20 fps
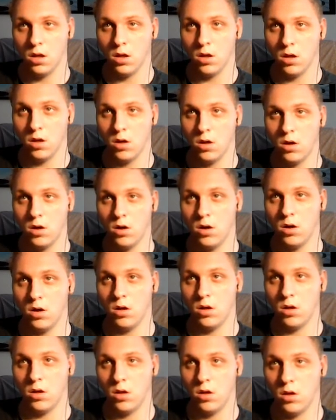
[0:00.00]
Huh.
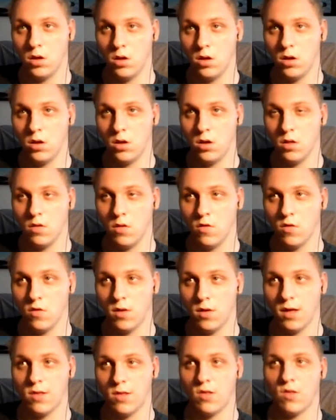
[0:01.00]
So
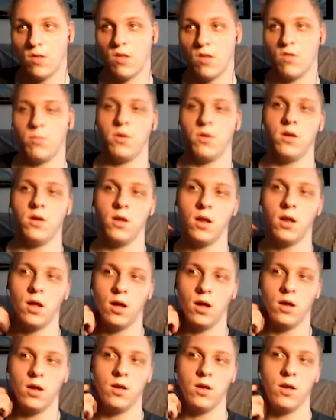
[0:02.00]
access has been
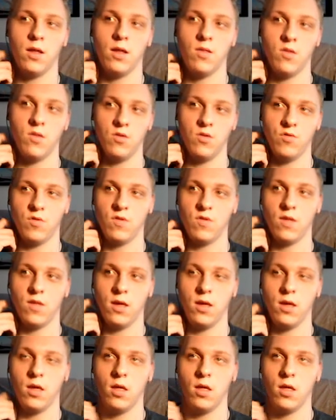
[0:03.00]
denied. That's interesting.